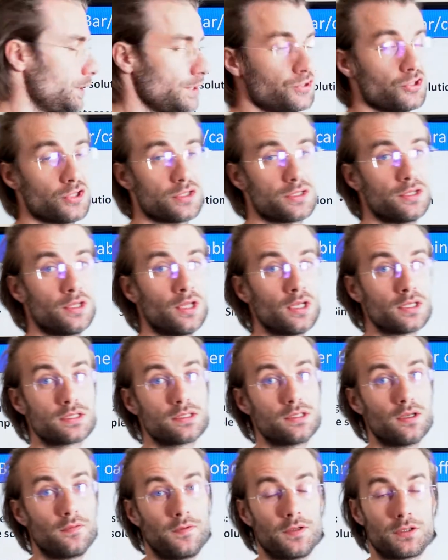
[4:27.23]
is just not
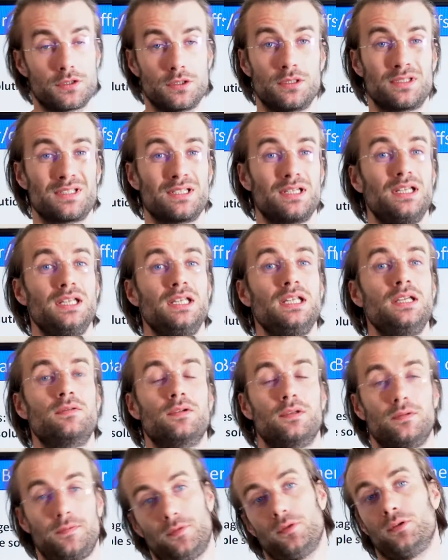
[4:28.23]
sufficient
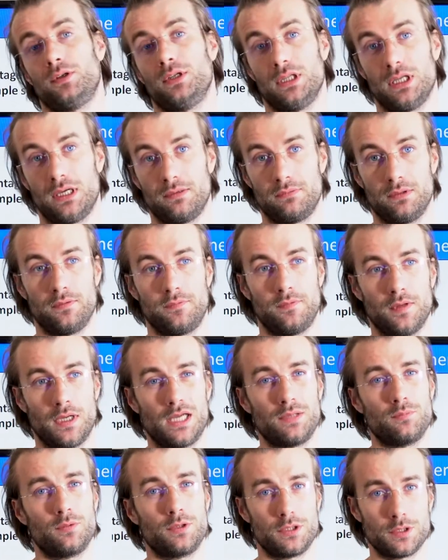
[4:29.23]
even for the level
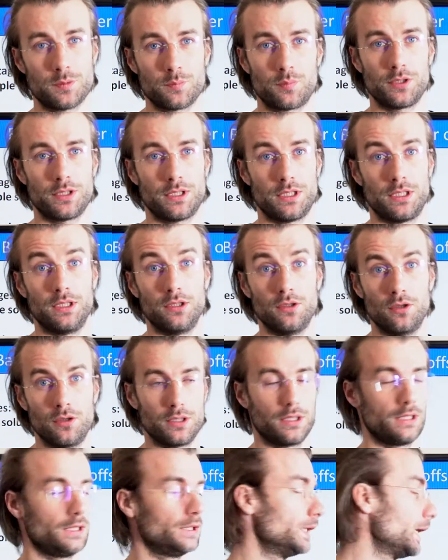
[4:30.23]
flight, which is pretty
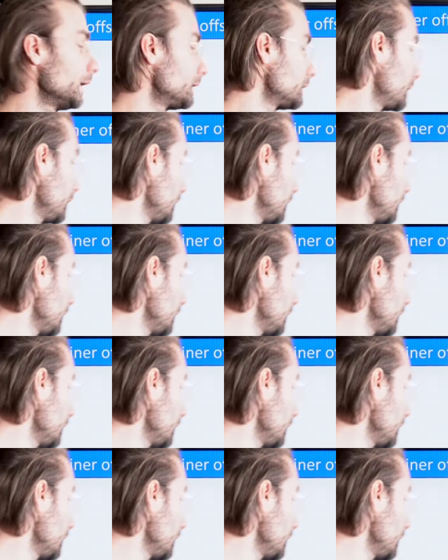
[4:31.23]
annoying in that